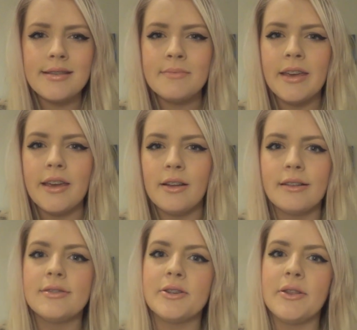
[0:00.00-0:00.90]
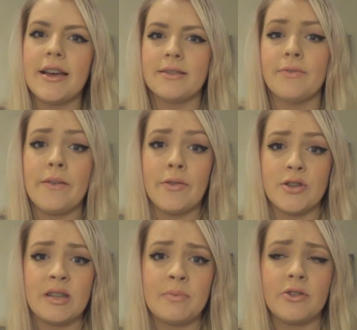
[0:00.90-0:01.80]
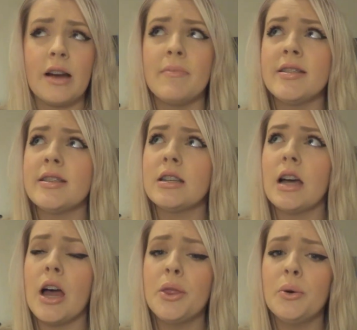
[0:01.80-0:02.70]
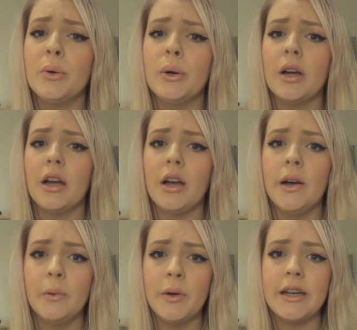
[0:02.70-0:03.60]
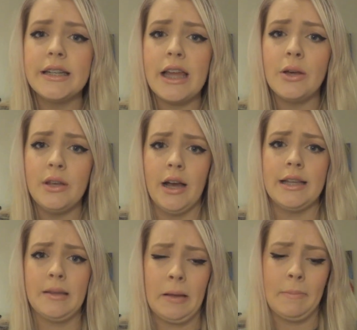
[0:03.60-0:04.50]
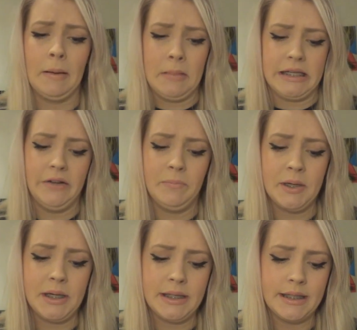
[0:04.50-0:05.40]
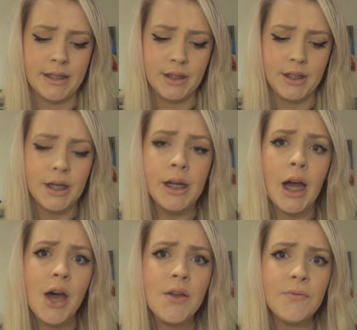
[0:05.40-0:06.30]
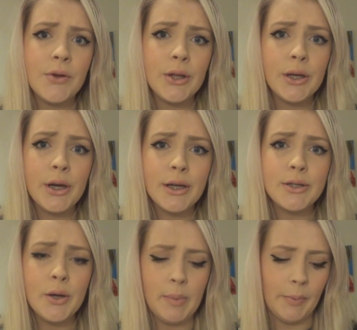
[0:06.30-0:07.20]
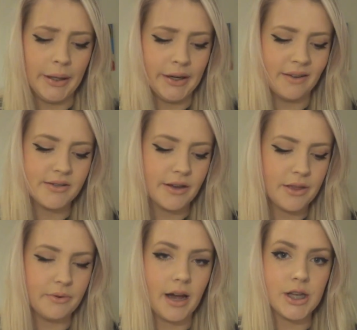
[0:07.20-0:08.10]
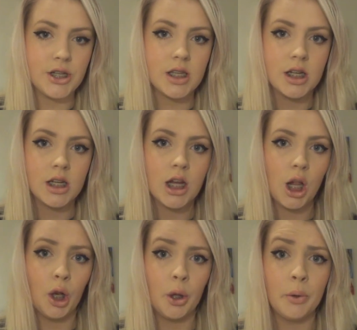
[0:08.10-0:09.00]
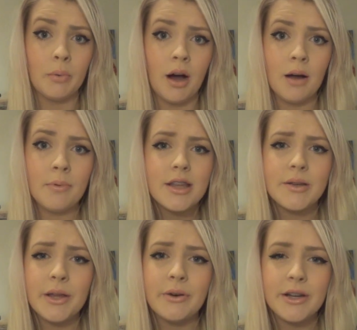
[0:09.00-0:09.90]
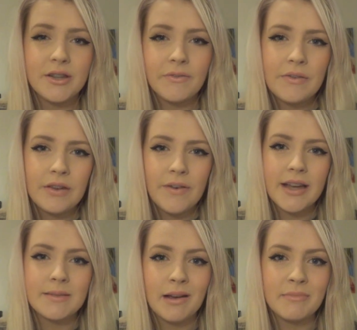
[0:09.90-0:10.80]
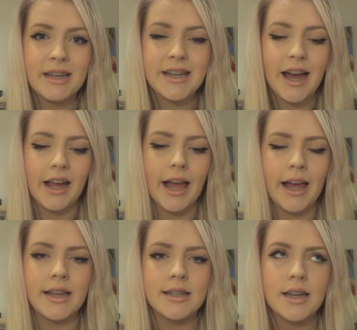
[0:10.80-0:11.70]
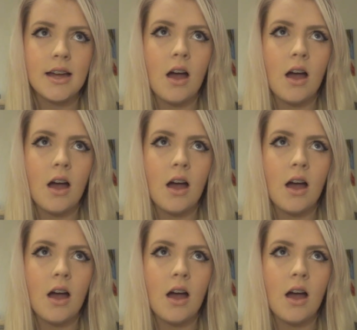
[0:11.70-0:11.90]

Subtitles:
as I'm getting close to 2,500 subscribers, I thought I kind of wanted to tell you guys something about myself because I don't feel like you guys know me well enough, so I thought I'd just clue you up. So I thought I'd do the 50 facts about me tag, and